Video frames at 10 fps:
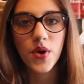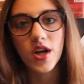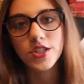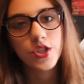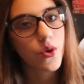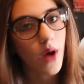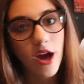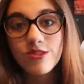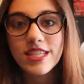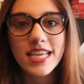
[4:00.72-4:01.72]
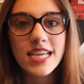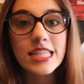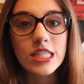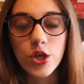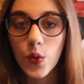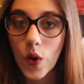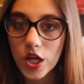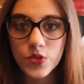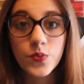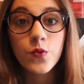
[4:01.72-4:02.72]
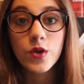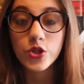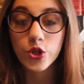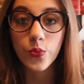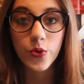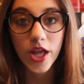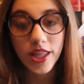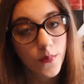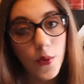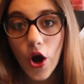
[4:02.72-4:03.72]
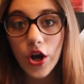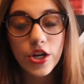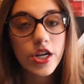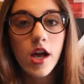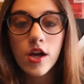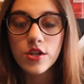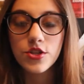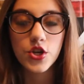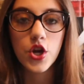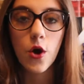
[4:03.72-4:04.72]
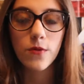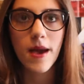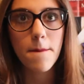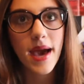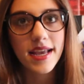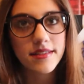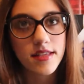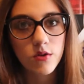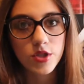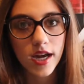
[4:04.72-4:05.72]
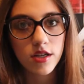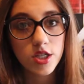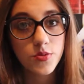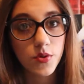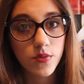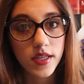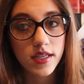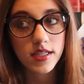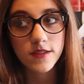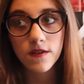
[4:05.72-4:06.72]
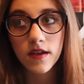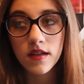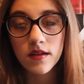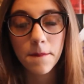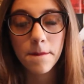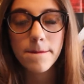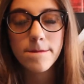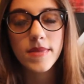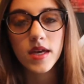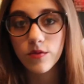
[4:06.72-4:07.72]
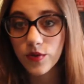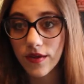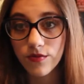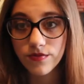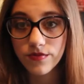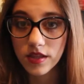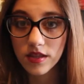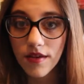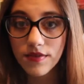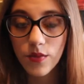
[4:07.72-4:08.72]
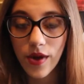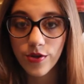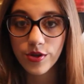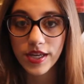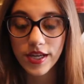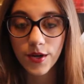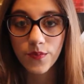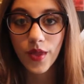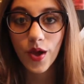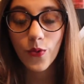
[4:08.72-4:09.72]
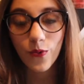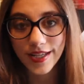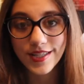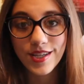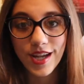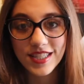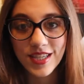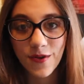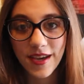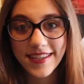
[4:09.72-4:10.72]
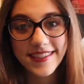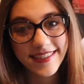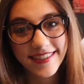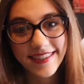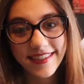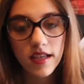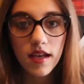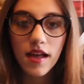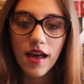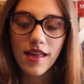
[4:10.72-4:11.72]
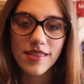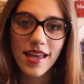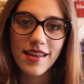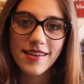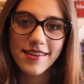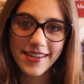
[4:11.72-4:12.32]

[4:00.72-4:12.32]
bond, to go out to eat, to go watch a movie, to go play in the park, to go. That might sound childish, but really it's fun. We have lovely weather here when it's not snowing. And then